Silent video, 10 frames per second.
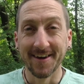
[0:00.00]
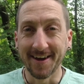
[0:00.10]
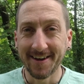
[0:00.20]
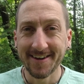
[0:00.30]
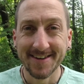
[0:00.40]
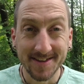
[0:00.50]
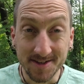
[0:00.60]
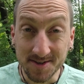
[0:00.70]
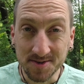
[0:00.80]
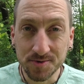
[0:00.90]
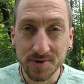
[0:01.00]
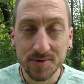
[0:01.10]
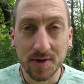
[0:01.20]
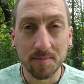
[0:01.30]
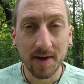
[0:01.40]
Hey, this is
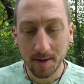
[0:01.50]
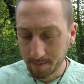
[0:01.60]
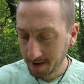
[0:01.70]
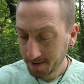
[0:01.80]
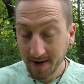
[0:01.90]
Drew with Make It Better,